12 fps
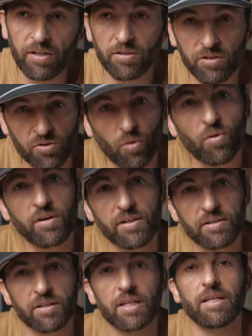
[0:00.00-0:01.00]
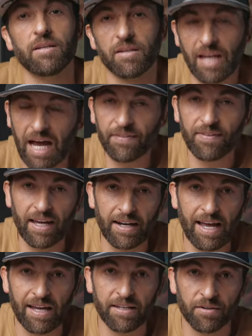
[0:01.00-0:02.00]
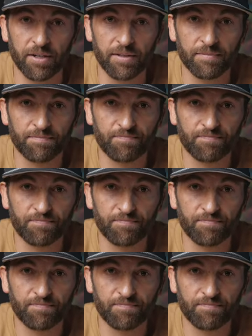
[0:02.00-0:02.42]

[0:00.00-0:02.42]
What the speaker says: notoriously not that accurate.